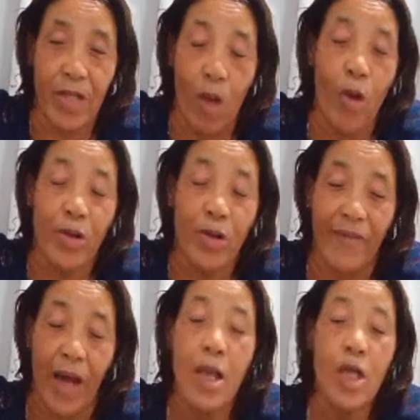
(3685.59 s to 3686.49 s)
We're going to have
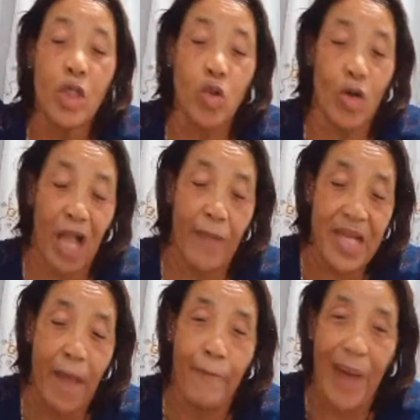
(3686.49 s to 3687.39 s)
a social
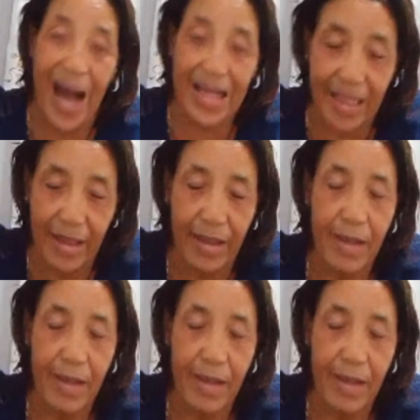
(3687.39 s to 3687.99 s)
media party